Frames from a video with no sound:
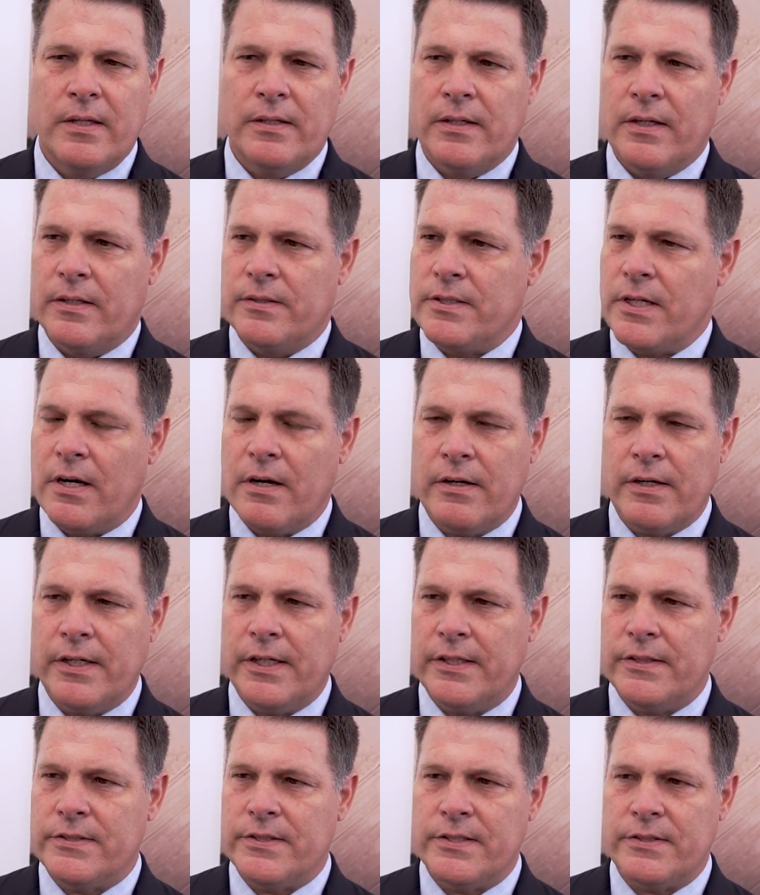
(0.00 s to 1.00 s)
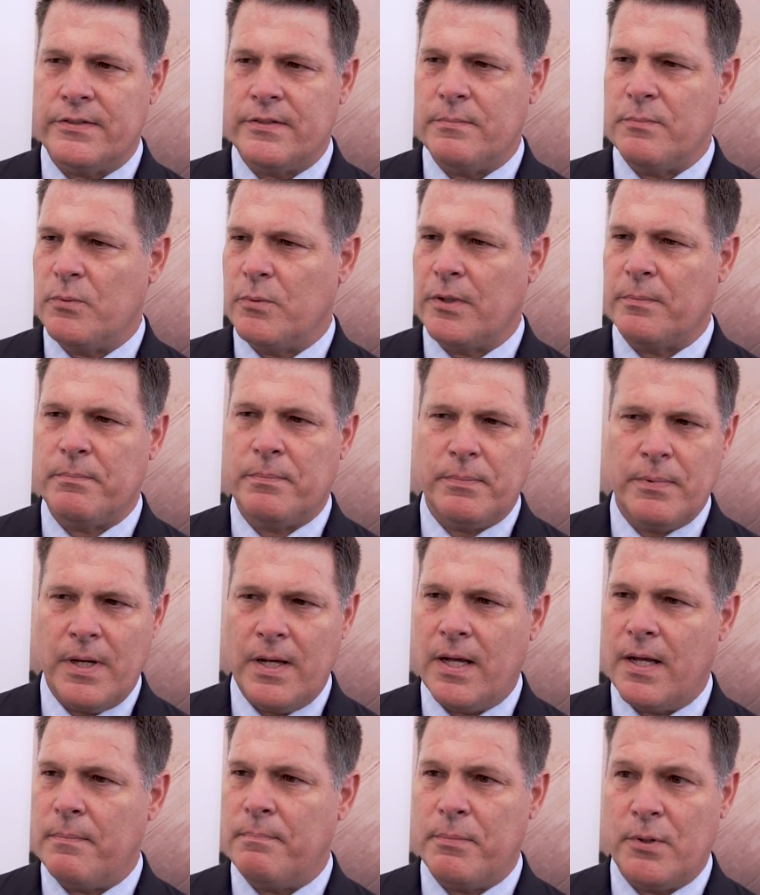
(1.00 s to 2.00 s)
The targeting systems worked
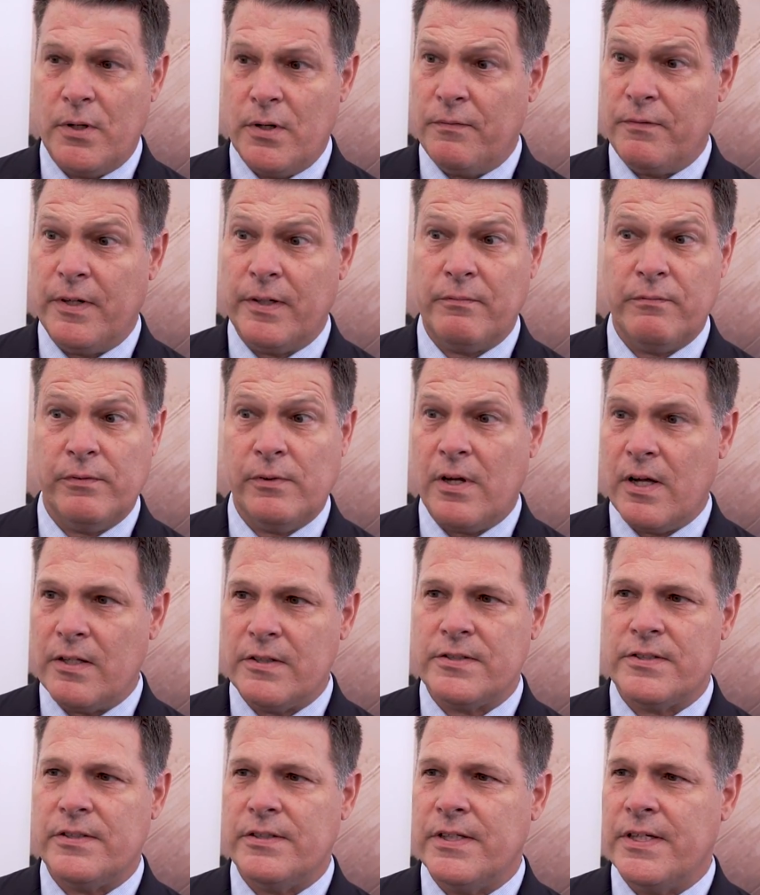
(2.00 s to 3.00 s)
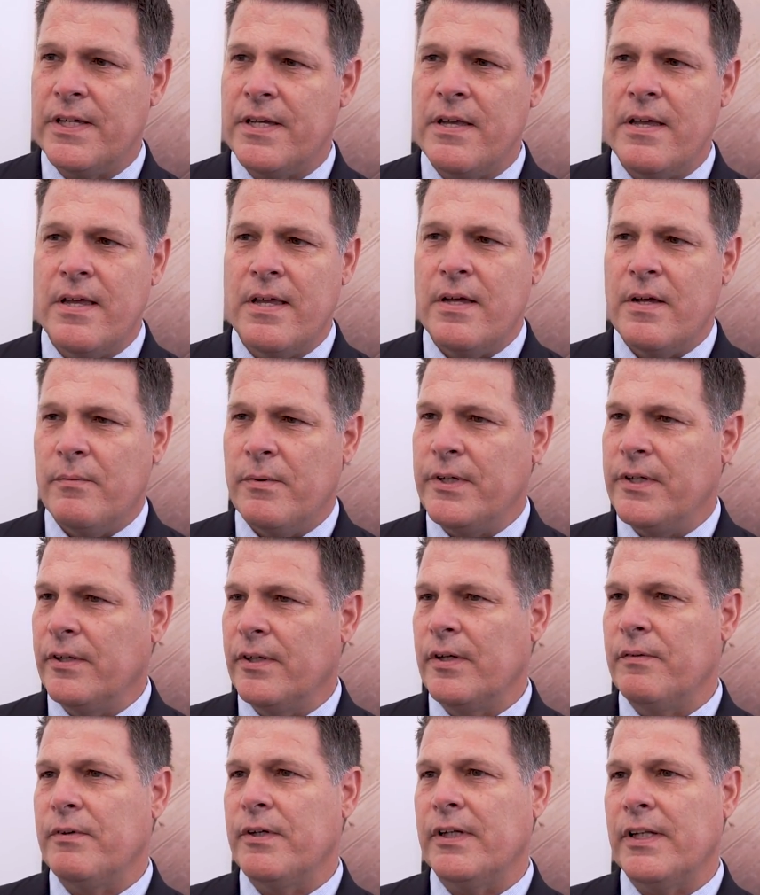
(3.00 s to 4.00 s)
uh, perfect, flawlessly. We
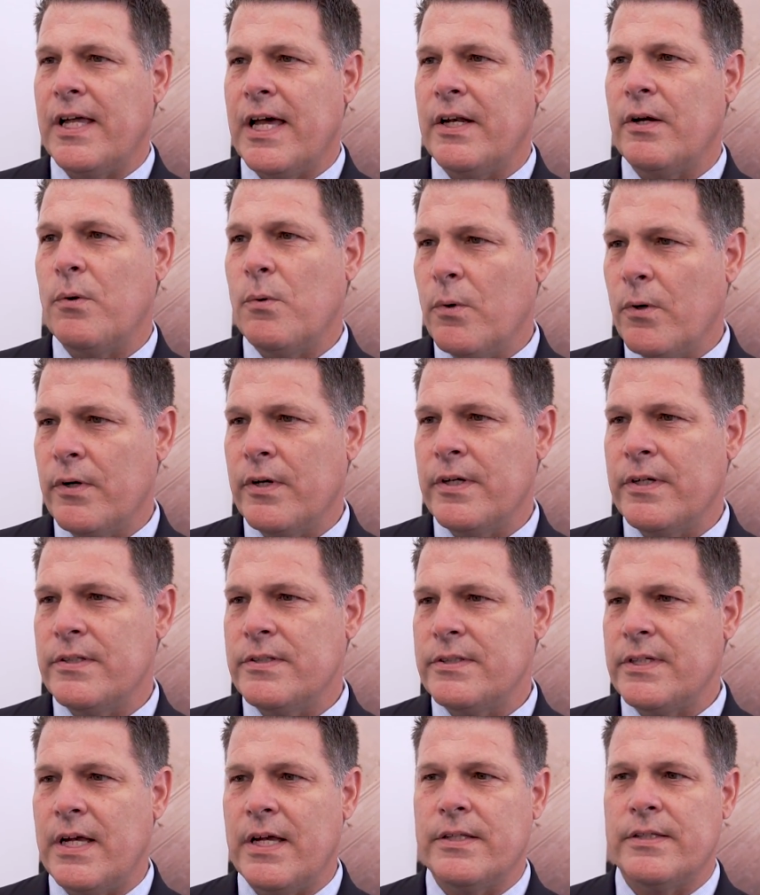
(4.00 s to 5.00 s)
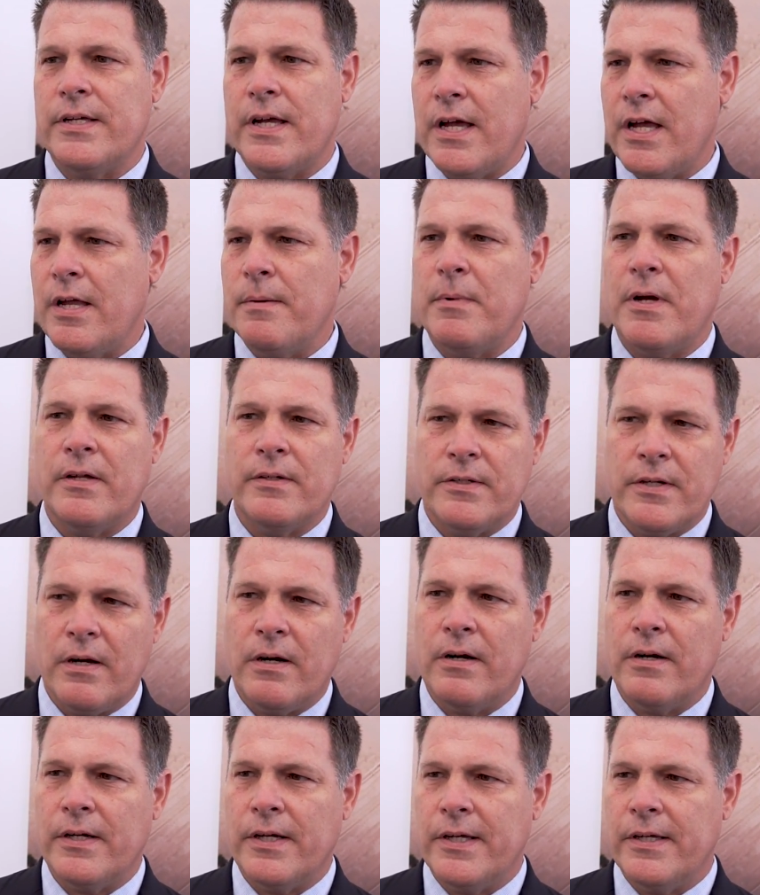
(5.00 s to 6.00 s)
delivered a lot of ordnance on time, on
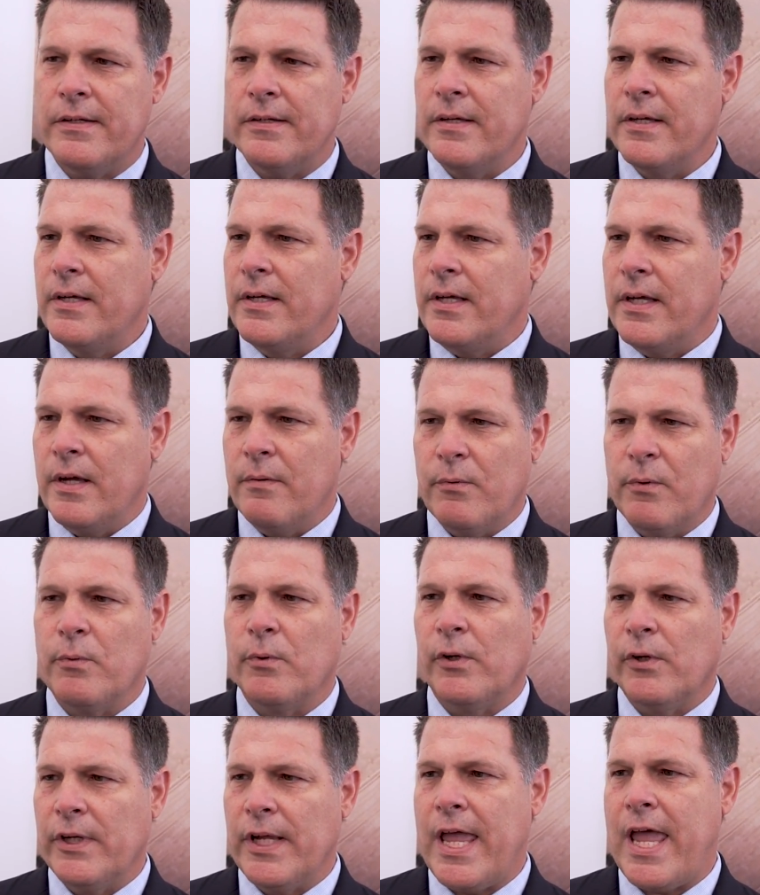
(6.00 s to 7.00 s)
target, and we're really